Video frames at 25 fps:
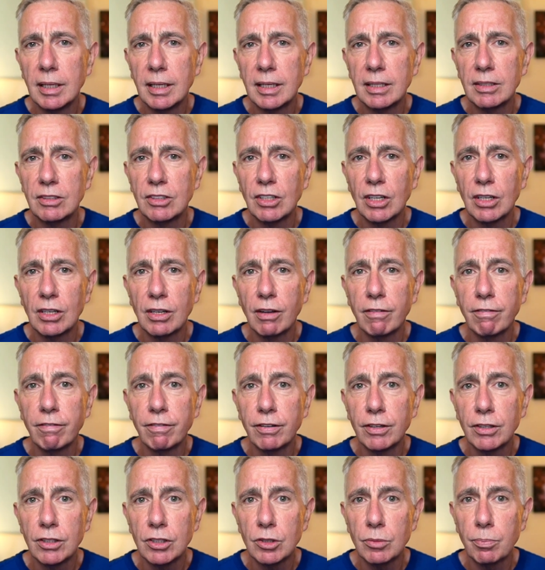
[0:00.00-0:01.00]
until your
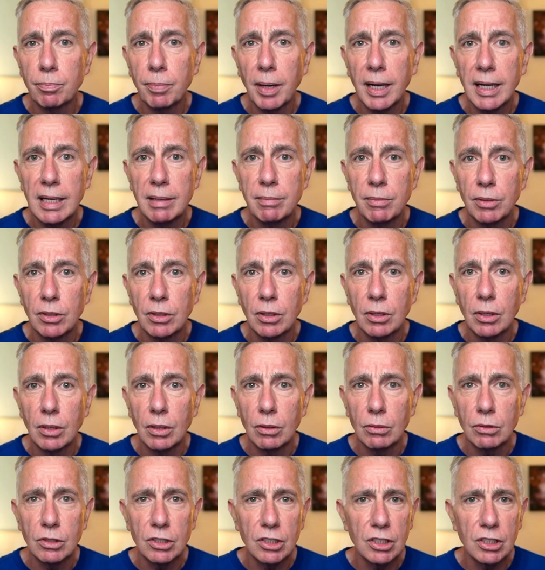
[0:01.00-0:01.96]
first payment looks